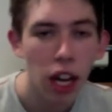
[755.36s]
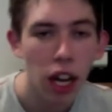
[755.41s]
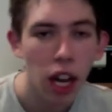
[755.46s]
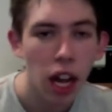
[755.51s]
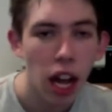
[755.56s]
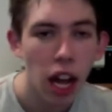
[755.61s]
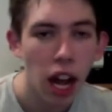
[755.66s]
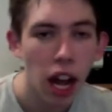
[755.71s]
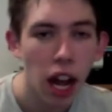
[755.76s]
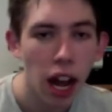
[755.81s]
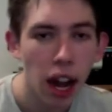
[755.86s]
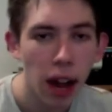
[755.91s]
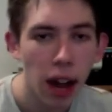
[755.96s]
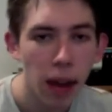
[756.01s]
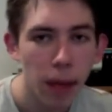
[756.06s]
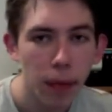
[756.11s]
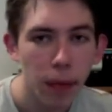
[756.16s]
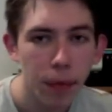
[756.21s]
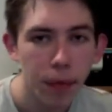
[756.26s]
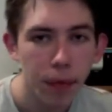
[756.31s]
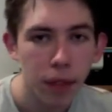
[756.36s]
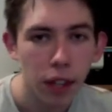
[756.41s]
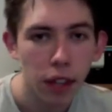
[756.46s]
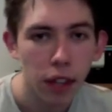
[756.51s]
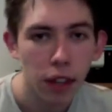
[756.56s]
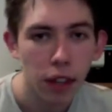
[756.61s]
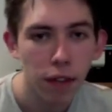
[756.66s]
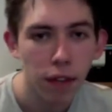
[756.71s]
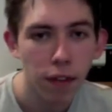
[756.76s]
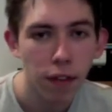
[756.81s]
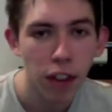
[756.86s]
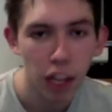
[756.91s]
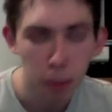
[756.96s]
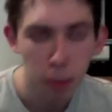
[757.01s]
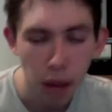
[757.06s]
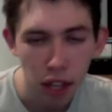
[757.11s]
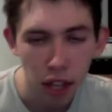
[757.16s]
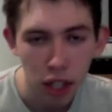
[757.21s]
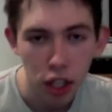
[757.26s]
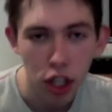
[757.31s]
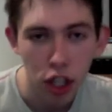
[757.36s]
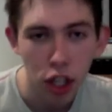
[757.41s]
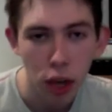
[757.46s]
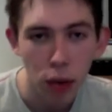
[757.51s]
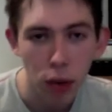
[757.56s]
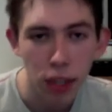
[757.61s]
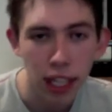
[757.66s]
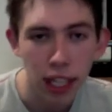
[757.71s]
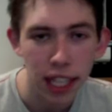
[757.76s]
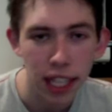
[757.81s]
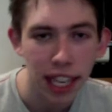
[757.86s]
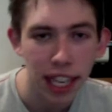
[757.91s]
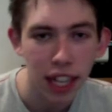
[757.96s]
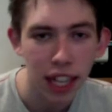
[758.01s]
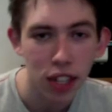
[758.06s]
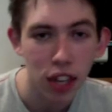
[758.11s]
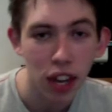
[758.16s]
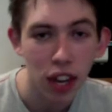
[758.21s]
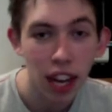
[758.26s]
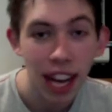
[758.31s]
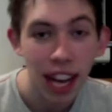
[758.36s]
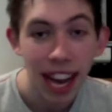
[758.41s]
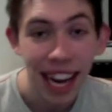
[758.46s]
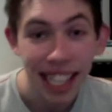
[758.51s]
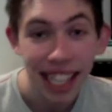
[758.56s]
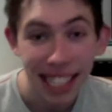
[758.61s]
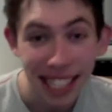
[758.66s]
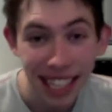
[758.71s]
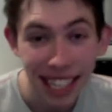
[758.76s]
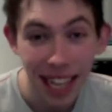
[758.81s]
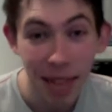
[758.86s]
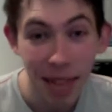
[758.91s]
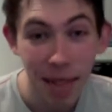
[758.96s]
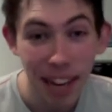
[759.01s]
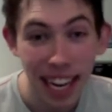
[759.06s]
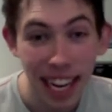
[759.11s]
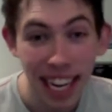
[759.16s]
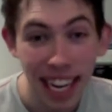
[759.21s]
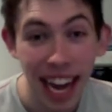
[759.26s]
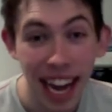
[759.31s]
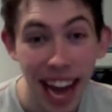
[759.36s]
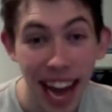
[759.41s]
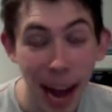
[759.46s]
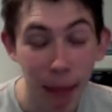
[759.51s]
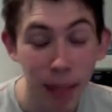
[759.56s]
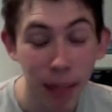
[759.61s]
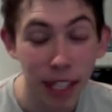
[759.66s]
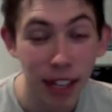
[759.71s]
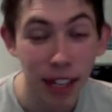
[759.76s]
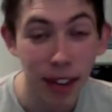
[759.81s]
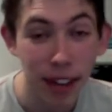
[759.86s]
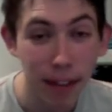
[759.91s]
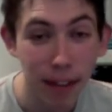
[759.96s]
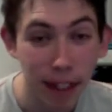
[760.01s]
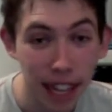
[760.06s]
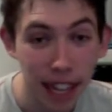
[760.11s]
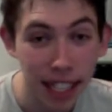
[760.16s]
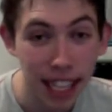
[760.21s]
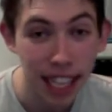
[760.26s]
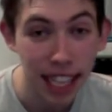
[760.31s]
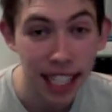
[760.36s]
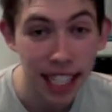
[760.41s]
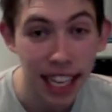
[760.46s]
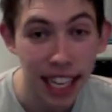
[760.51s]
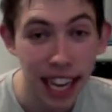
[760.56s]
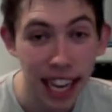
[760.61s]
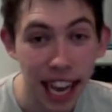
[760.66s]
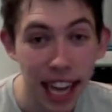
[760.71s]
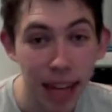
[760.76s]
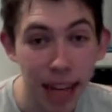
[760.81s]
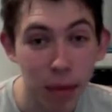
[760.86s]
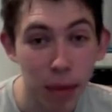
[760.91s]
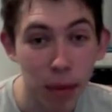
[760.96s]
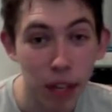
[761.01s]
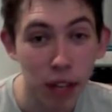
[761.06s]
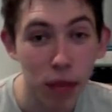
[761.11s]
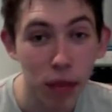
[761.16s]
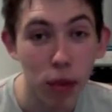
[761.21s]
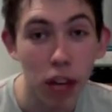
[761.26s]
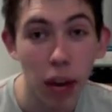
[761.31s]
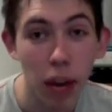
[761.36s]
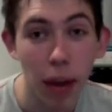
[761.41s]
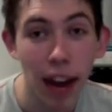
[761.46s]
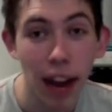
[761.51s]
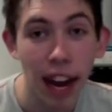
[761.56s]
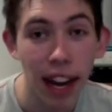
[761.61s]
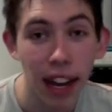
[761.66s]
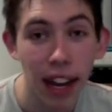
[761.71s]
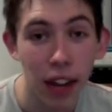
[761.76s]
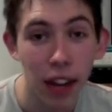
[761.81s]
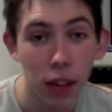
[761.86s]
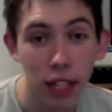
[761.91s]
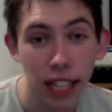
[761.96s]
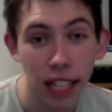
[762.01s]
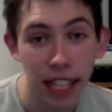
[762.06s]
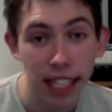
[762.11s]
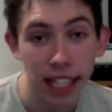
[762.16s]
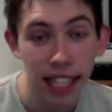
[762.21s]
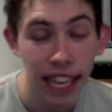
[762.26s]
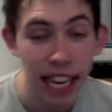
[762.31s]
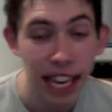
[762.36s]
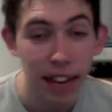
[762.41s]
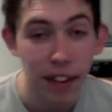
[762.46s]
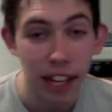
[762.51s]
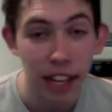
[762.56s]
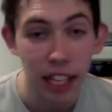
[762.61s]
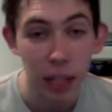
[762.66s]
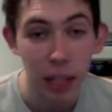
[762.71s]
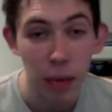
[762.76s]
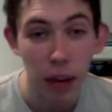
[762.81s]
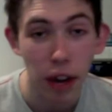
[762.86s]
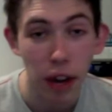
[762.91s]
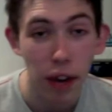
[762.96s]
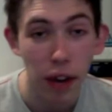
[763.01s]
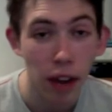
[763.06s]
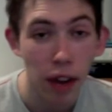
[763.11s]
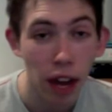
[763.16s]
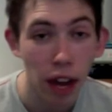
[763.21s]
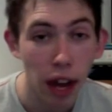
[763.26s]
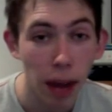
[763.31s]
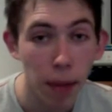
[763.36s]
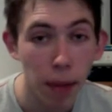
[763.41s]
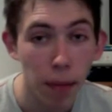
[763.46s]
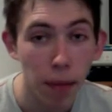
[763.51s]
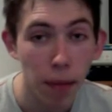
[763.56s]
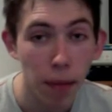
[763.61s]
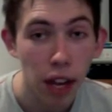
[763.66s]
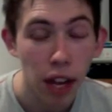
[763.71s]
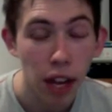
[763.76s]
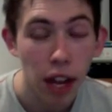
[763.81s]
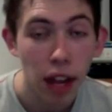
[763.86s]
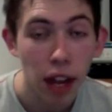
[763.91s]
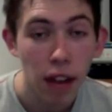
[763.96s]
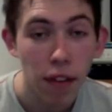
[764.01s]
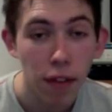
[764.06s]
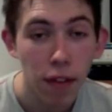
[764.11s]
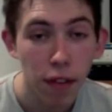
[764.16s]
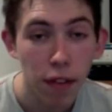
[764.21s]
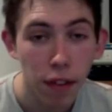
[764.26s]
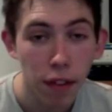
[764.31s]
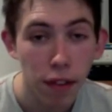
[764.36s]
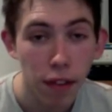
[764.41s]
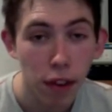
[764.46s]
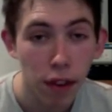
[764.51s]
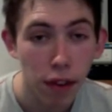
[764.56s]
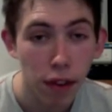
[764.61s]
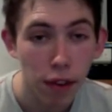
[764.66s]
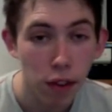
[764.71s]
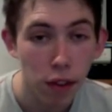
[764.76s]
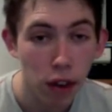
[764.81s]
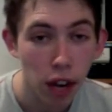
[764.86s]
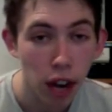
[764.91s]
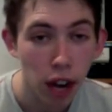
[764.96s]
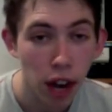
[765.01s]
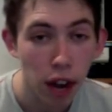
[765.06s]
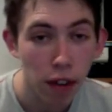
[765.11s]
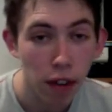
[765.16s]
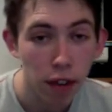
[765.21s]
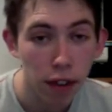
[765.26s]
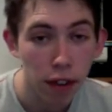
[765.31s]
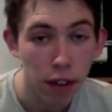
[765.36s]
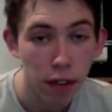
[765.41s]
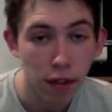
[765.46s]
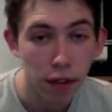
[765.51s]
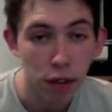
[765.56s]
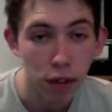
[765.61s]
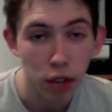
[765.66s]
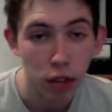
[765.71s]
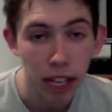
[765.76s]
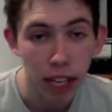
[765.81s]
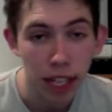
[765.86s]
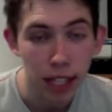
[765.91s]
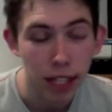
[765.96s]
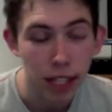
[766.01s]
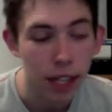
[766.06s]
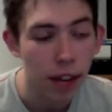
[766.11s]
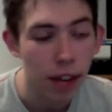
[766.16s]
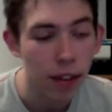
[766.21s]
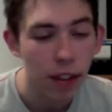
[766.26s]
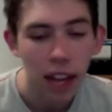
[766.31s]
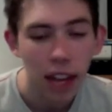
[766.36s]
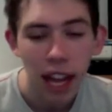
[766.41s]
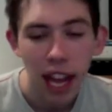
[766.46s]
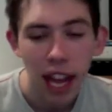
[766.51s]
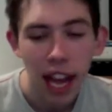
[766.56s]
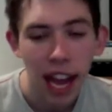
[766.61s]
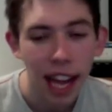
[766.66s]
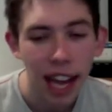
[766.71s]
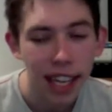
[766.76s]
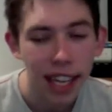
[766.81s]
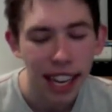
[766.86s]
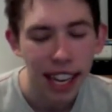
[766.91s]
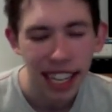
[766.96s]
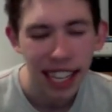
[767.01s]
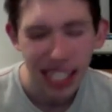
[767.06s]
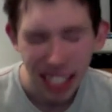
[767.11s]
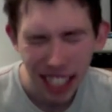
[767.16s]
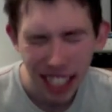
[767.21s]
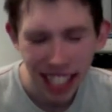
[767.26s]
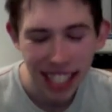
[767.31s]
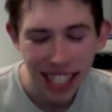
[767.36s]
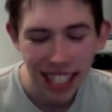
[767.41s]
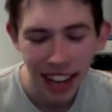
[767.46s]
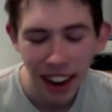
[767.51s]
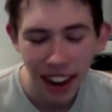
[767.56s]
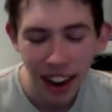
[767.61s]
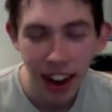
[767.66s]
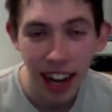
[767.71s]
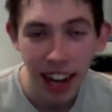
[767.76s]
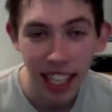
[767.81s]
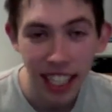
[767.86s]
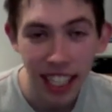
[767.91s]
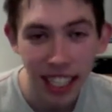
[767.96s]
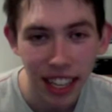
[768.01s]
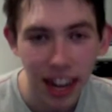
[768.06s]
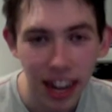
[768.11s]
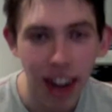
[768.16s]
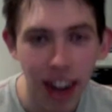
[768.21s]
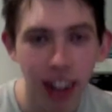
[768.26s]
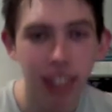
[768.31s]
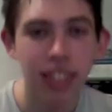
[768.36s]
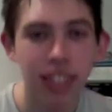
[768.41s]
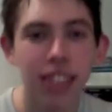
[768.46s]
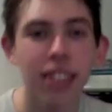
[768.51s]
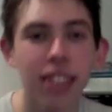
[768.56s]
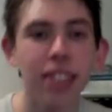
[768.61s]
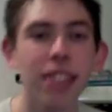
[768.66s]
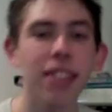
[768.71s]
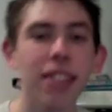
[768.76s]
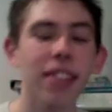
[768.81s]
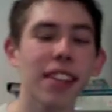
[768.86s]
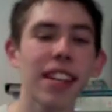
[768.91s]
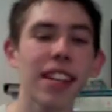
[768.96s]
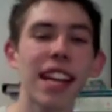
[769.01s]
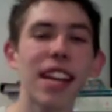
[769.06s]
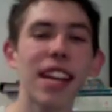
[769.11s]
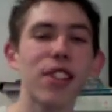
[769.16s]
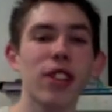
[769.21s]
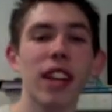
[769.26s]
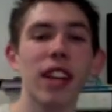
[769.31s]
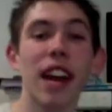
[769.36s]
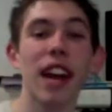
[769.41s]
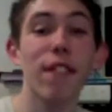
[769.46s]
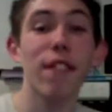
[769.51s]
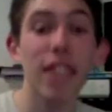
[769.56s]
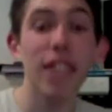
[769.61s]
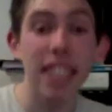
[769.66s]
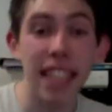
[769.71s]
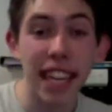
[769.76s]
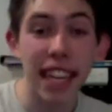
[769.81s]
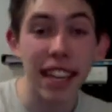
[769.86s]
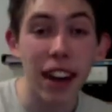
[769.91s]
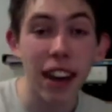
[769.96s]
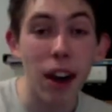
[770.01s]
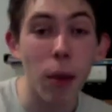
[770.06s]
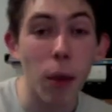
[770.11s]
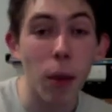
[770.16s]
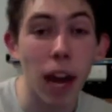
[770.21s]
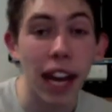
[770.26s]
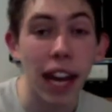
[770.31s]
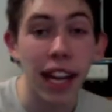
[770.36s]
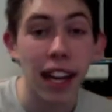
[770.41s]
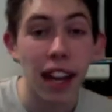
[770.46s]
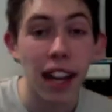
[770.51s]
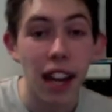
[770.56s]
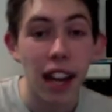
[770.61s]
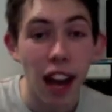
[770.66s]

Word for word: Um, first person shooters, etc. It's going to be absolutely fantastic, and we're going to all go out on the Saturday evening as well. Um, for, for a laugh and for a drink and stuff, and uh, it's just ah, oh, I just can't literally, I physically can't wait.